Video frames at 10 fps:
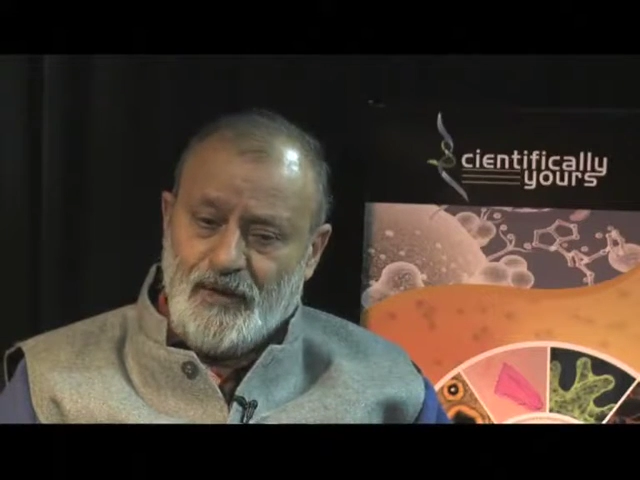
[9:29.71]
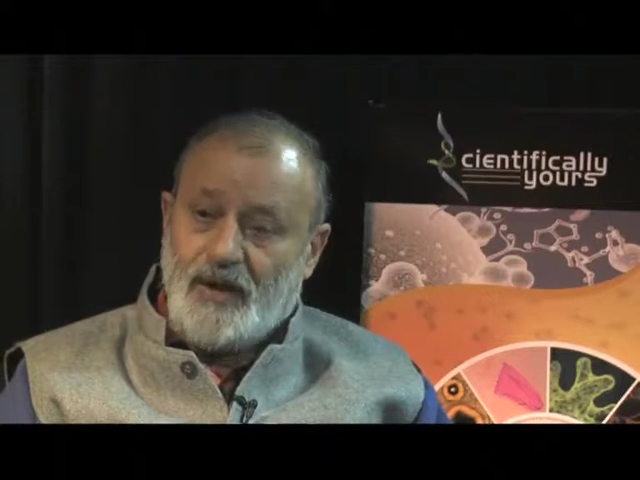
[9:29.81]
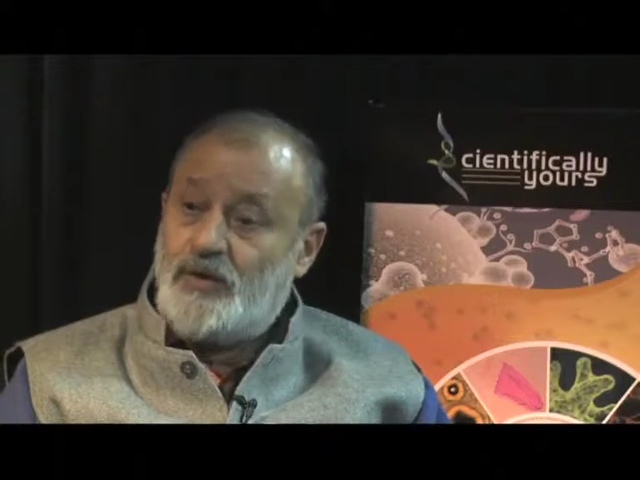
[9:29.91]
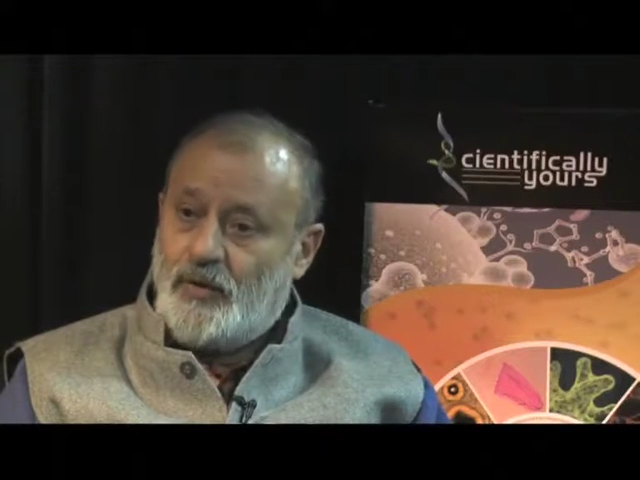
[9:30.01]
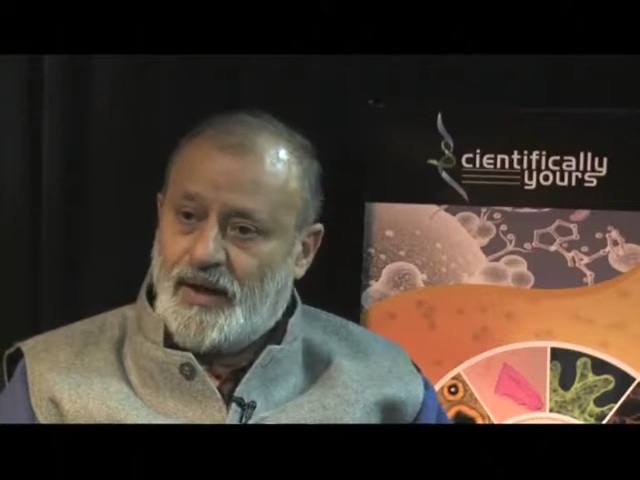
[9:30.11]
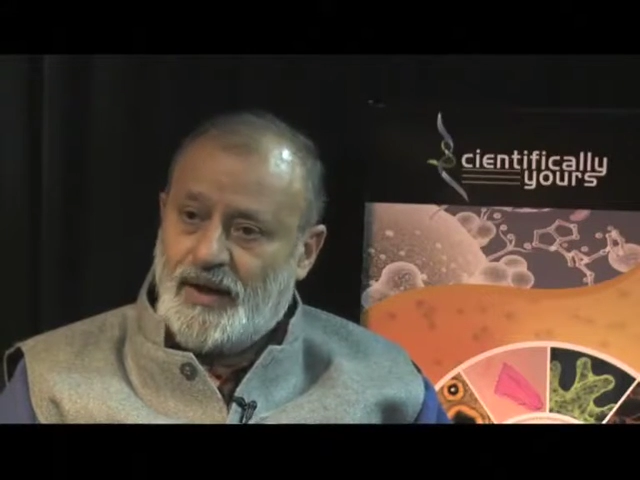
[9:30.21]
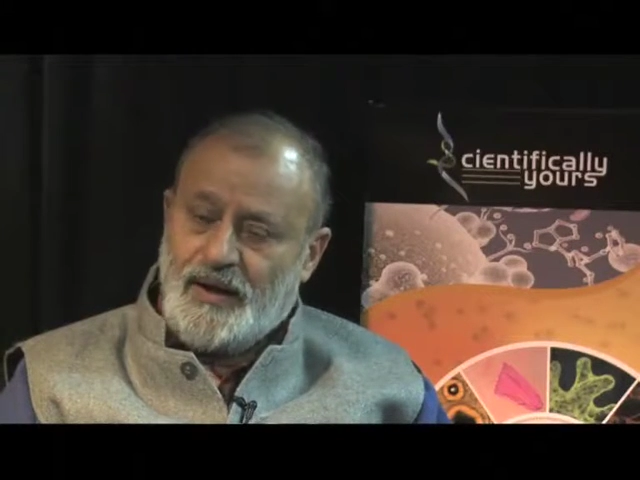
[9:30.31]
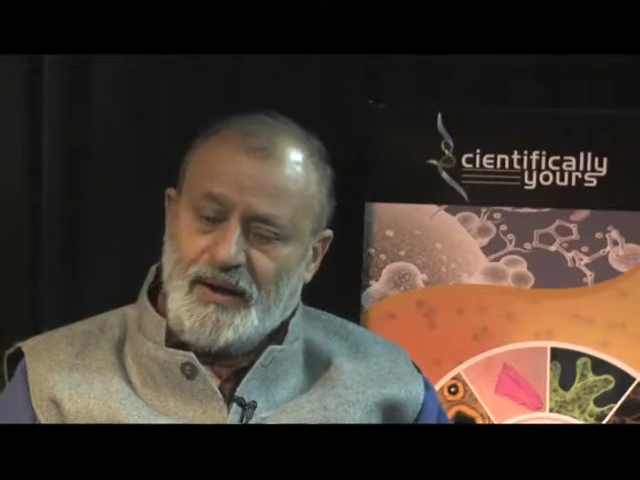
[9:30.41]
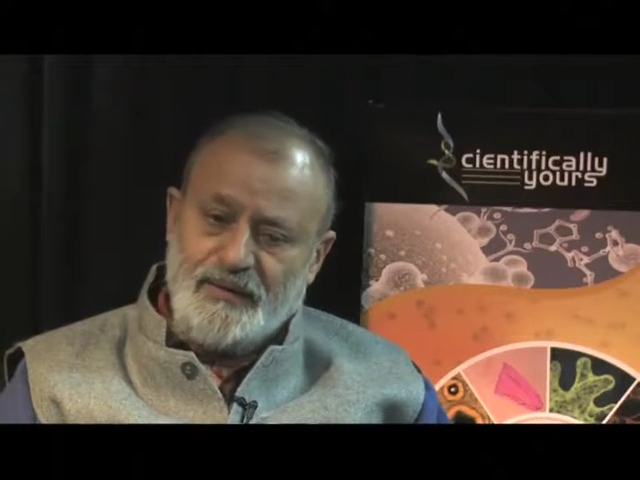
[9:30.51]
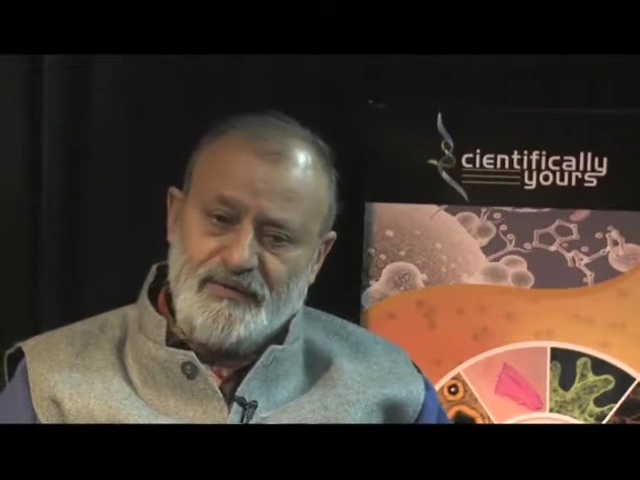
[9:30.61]
in your
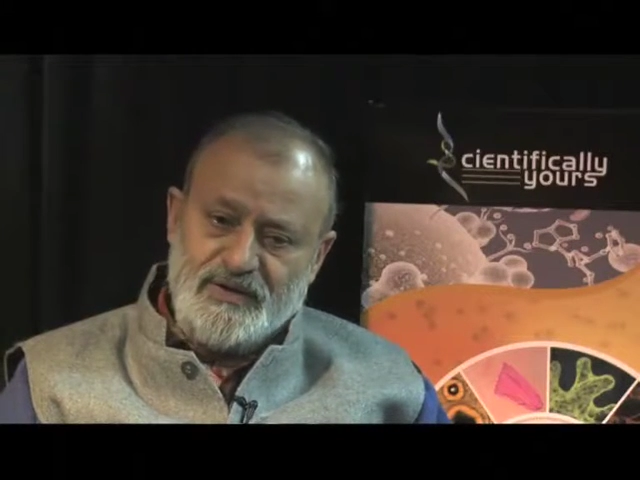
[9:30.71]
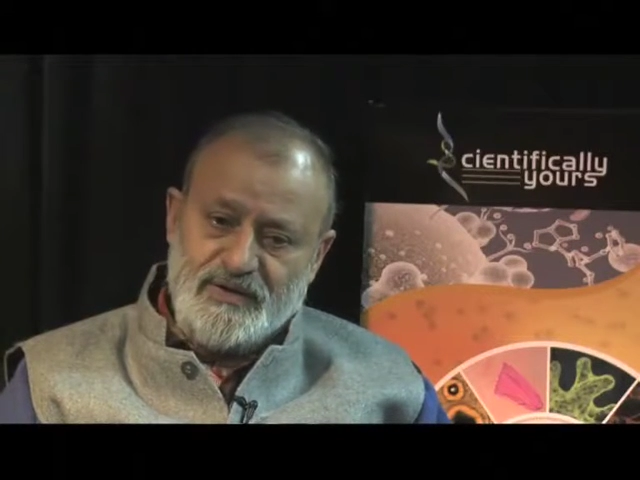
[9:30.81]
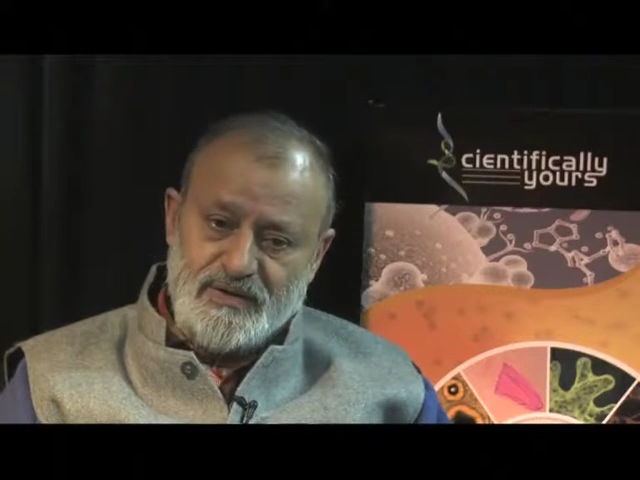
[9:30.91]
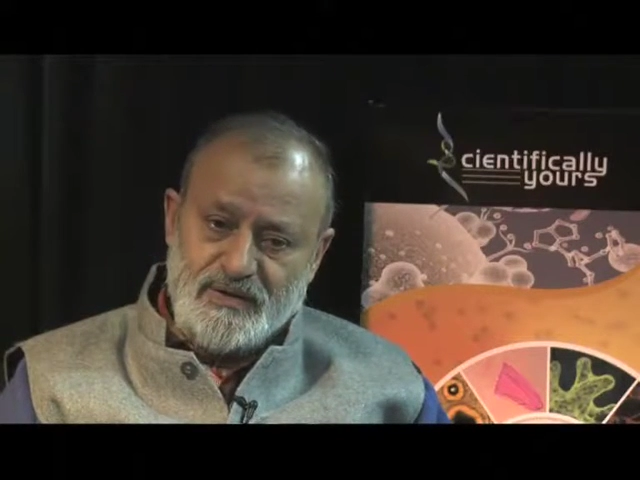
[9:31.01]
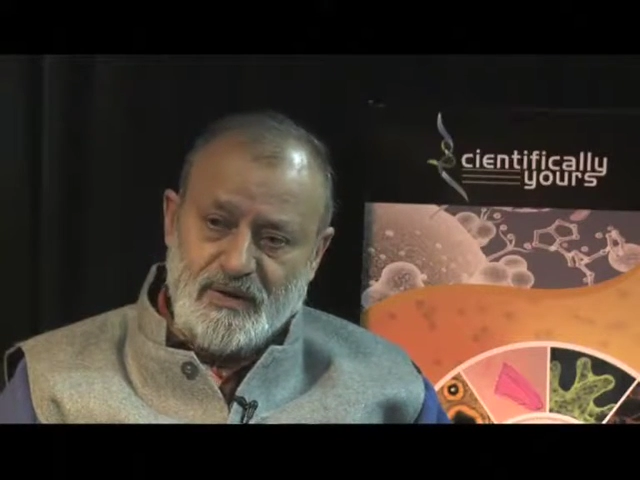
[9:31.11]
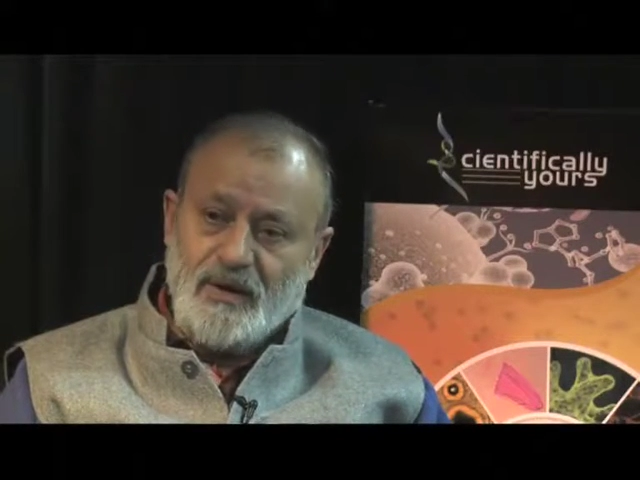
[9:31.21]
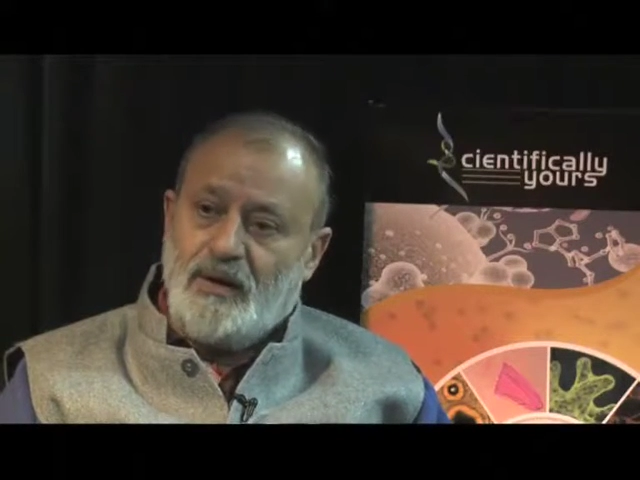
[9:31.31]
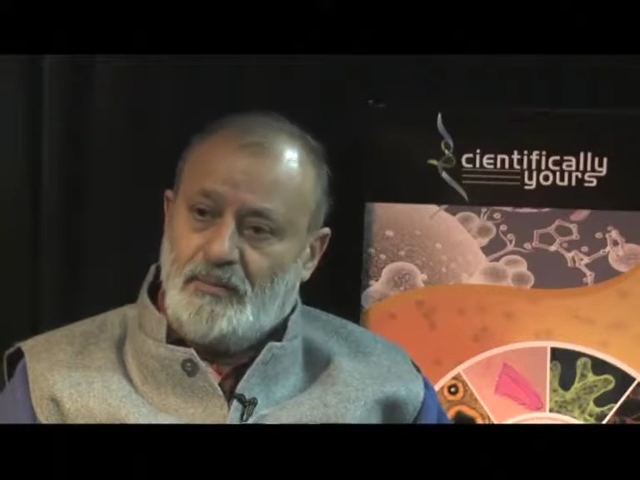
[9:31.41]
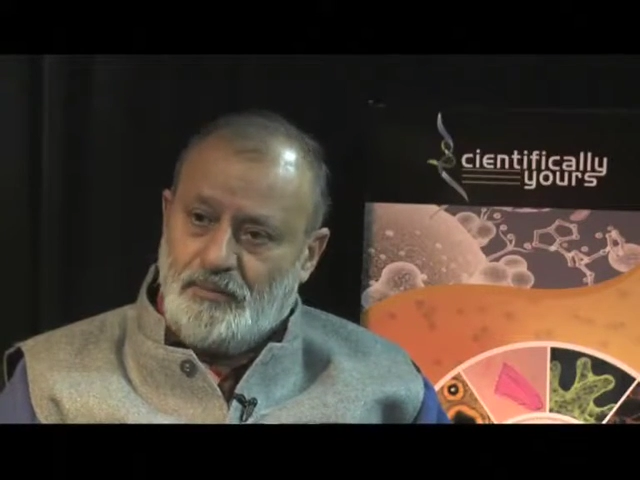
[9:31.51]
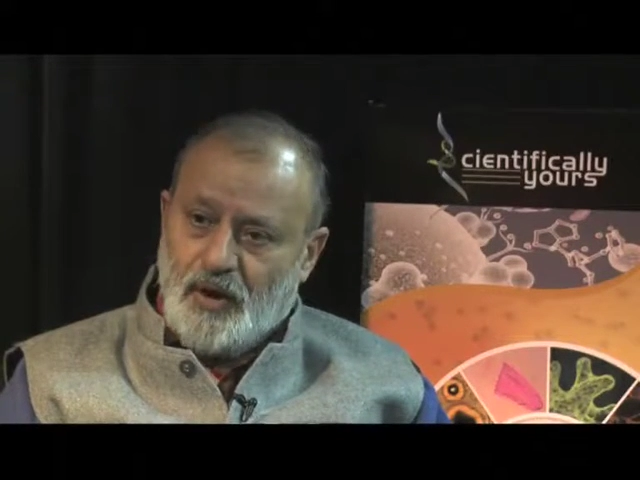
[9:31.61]
area, which is
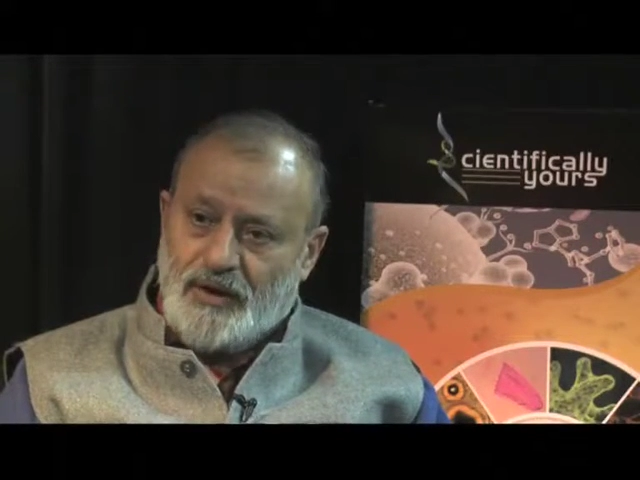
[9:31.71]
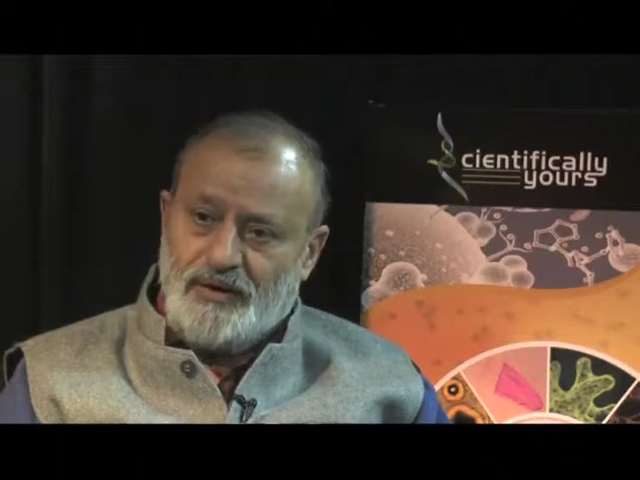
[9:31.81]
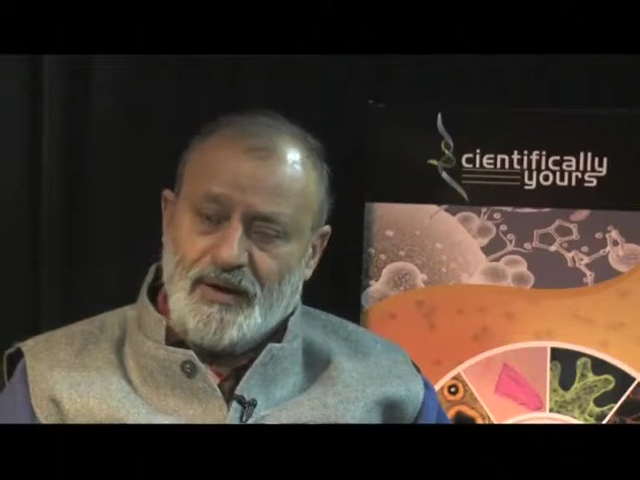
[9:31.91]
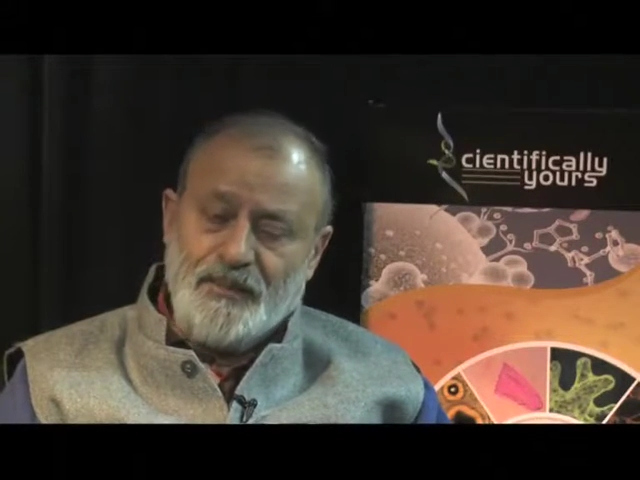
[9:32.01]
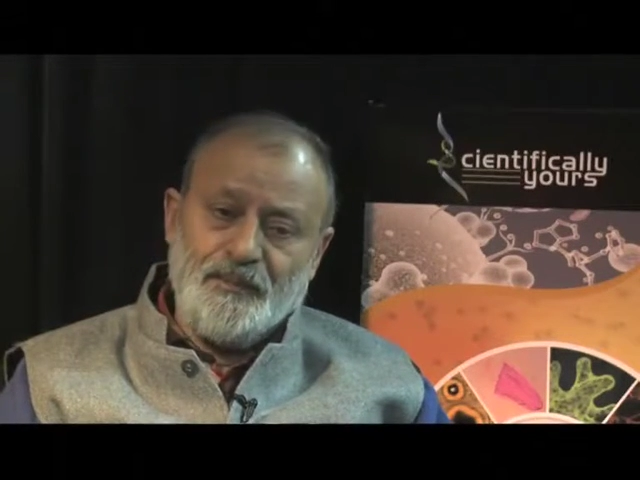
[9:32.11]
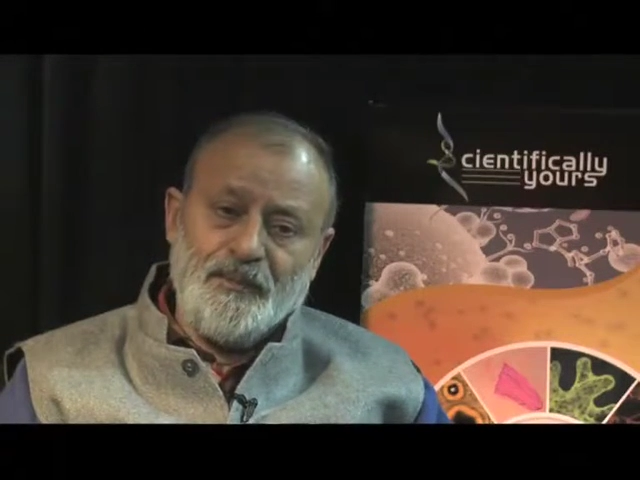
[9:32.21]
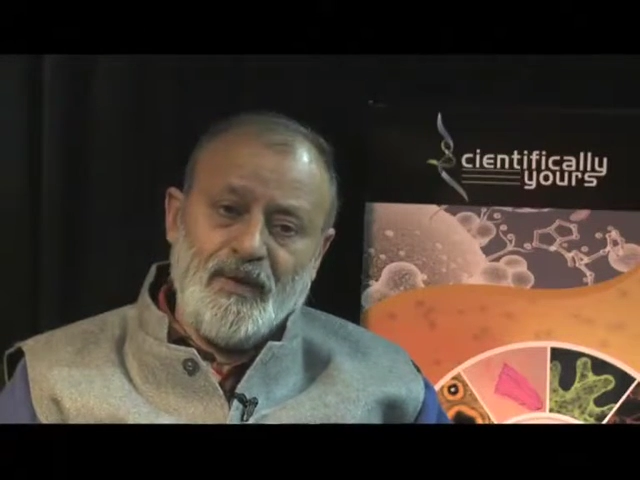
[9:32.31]
botany,